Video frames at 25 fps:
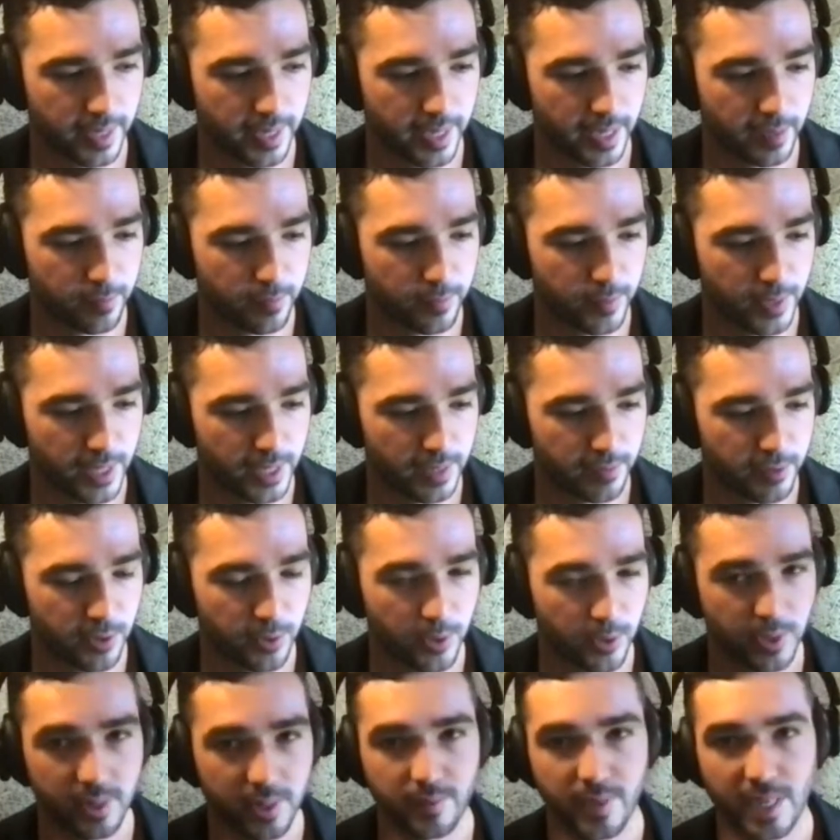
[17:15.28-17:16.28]
if
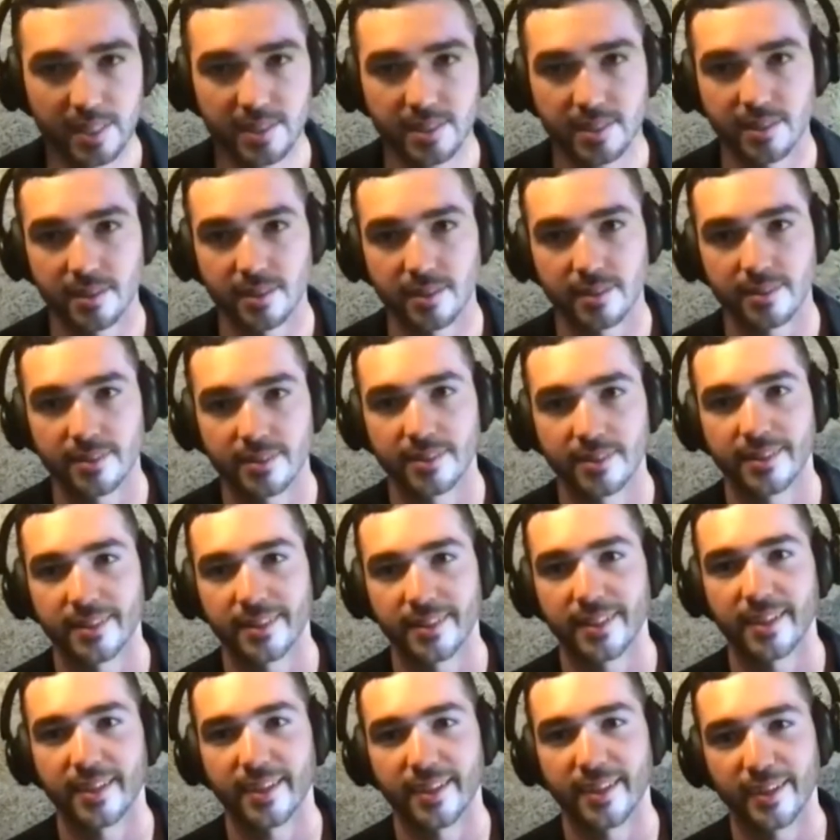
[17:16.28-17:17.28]
you're an investor,
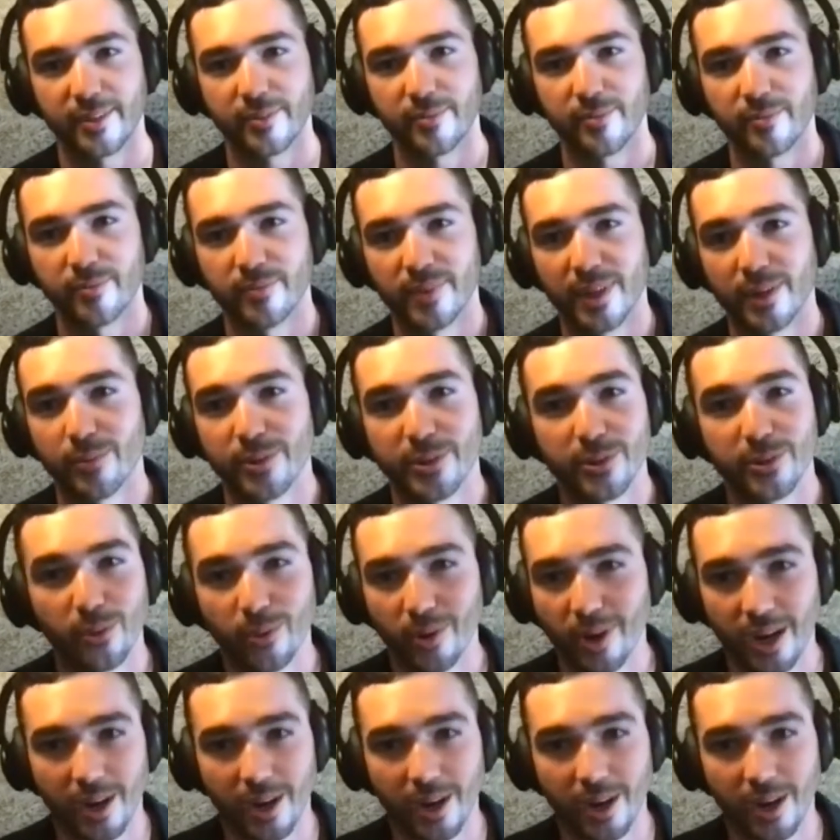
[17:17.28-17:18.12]
and we all